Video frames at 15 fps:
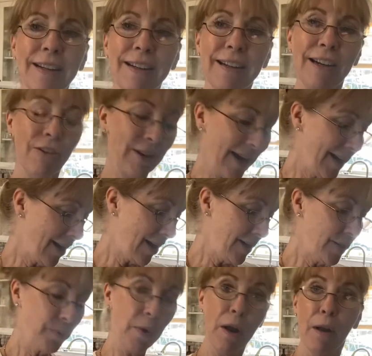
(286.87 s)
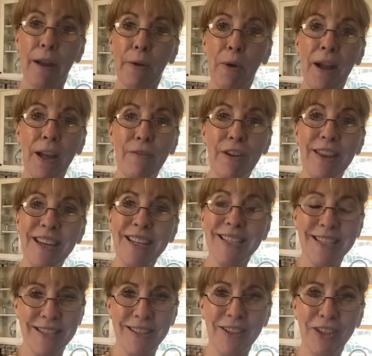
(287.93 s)
Okay guys, while
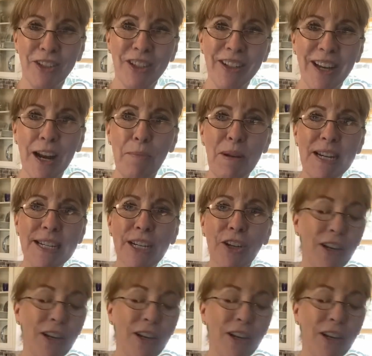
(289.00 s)
everything's cooking, I'm gonna tell you